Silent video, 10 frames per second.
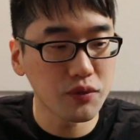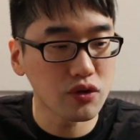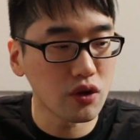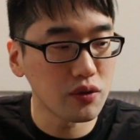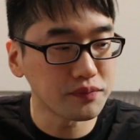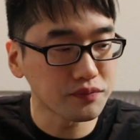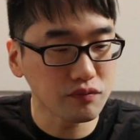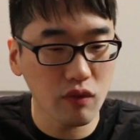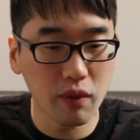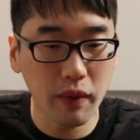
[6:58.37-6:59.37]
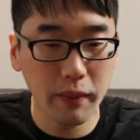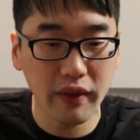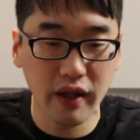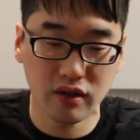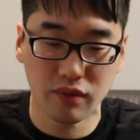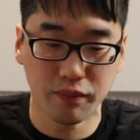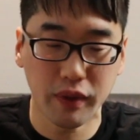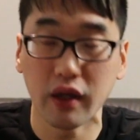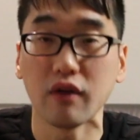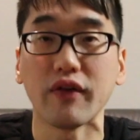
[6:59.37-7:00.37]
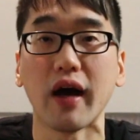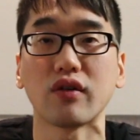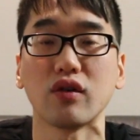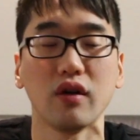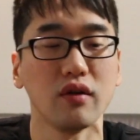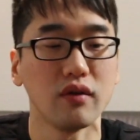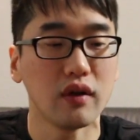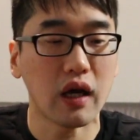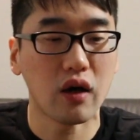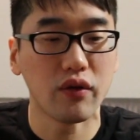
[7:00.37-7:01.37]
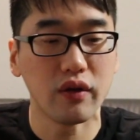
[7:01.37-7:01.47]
So maybe that's playing a factor in how